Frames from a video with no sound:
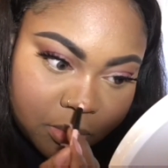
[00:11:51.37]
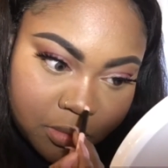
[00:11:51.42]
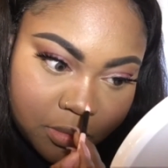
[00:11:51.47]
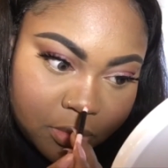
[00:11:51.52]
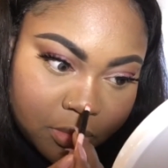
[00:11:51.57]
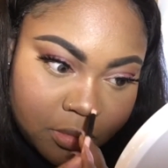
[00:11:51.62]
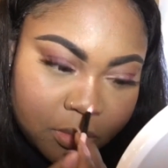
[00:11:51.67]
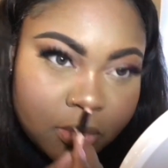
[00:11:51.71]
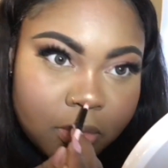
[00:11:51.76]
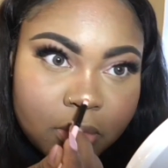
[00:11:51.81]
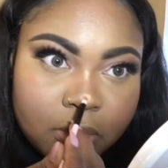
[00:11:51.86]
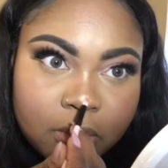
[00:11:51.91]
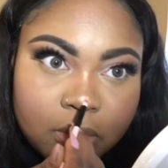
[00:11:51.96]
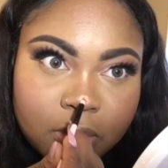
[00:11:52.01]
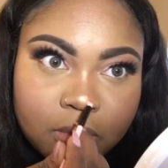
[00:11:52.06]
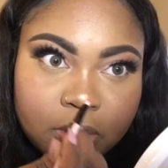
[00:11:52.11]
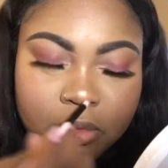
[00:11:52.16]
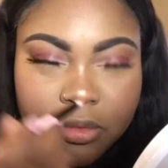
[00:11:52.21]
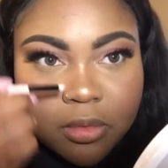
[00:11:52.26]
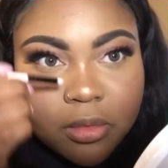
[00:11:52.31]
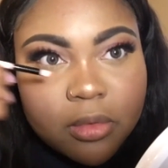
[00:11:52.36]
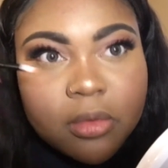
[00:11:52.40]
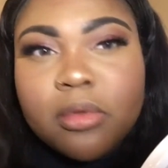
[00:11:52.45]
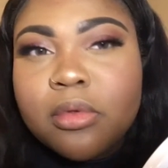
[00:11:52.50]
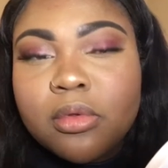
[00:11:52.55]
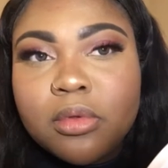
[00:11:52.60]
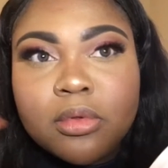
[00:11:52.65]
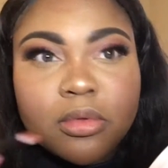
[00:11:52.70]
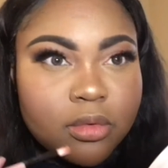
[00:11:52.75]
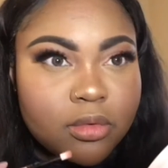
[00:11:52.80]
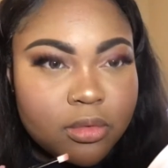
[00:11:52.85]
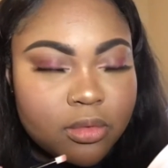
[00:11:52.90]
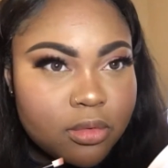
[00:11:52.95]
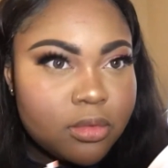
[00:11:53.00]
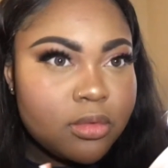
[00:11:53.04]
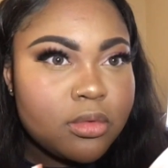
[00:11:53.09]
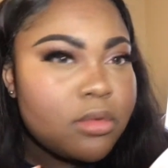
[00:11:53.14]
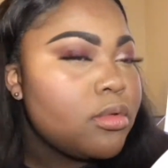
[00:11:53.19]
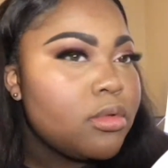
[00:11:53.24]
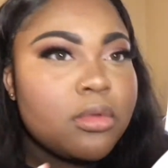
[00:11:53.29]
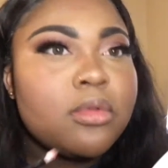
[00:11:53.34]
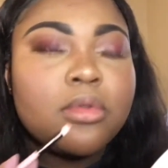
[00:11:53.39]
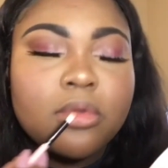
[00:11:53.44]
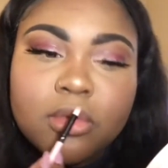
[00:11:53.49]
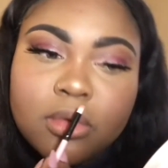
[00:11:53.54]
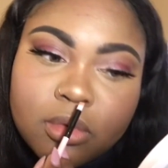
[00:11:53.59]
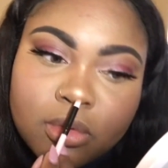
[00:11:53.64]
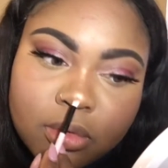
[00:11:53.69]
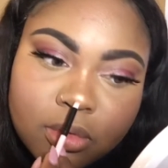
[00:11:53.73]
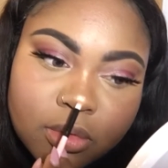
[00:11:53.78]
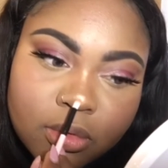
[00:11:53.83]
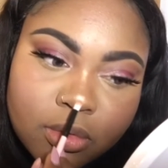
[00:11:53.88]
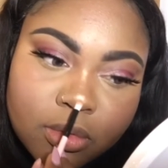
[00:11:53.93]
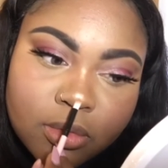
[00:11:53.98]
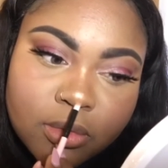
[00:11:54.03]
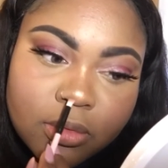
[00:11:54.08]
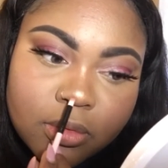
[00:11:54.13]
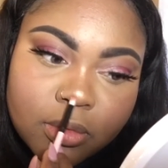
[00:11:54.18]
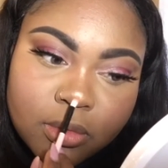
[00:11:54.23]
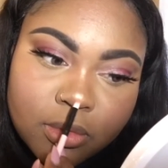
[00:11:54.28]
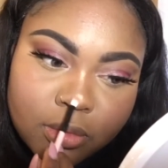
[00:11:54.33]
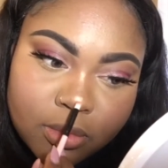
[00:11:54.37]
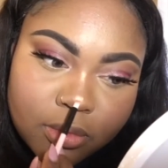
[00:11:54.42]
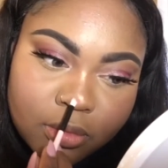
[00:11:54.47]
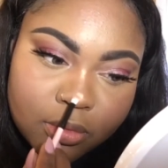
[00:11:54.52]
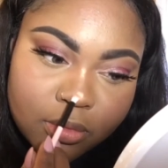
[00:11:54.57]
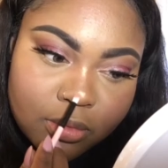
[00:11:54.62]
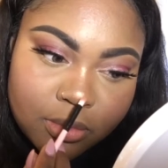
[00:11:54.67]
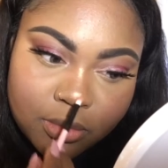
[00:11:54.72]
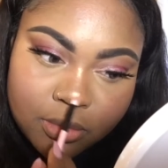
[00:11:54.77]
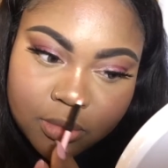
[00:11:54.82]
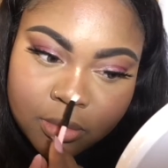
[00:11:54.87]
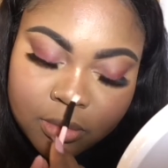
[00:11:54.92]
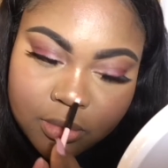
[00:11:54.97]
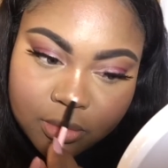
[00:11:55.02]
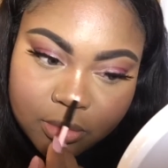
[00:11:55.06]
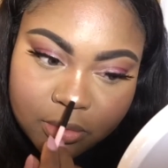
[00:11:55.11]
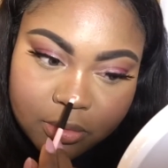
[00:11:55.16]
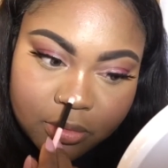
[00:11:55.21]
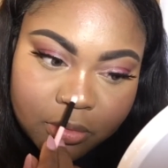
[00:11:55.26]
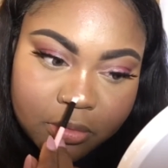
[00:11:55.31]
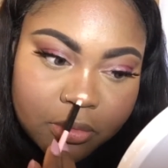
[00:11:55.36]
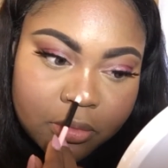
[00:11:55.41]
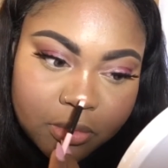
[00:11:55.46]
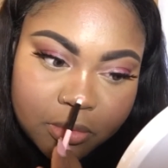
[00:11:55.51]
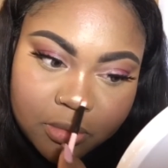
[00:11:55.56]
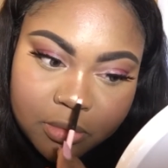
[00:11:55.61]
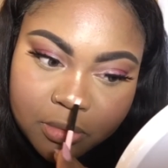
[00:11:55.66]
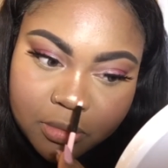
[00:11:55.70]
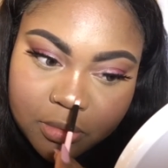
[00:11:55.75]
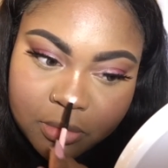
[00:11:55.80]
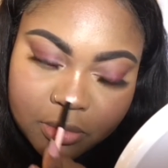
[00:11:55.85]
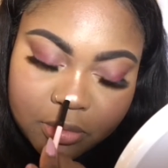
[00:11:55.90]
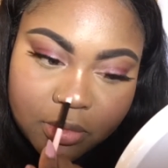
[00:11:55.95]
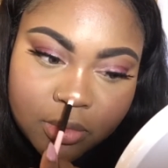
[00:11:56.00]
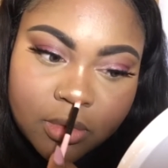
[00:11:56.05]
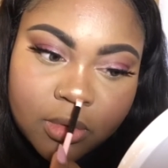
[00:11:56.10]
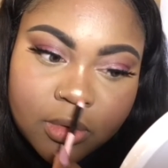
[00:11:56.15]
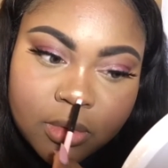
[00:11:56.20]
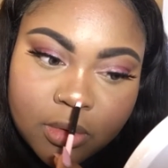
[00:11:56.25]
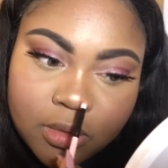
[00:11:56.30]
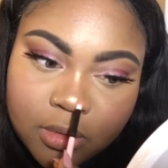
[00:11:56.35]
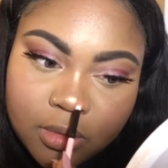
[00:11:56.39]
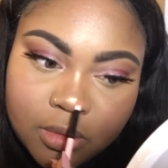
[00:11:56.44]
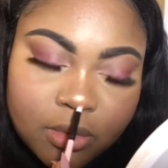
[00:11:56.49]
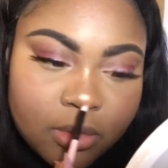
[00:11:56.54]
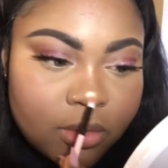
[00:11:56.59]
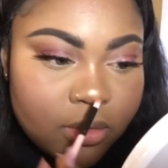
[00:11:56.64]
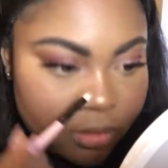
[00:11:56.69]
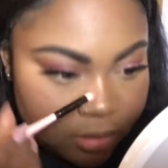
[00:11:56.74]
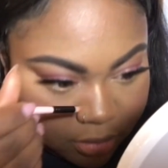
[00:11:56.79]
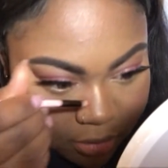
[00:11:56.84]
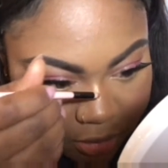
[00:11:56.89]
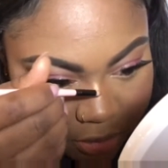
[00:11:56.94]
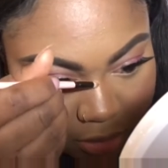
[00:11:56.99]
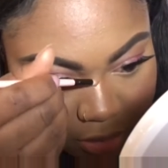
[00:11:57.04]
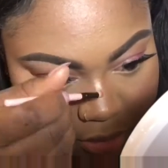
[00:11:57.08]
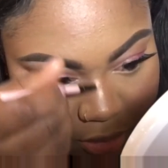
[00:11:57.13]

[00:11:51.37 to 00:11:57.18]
And now I'm just taking another brush, you know, and getting my nose highlight. I love nose highlight. That's my favorite thing.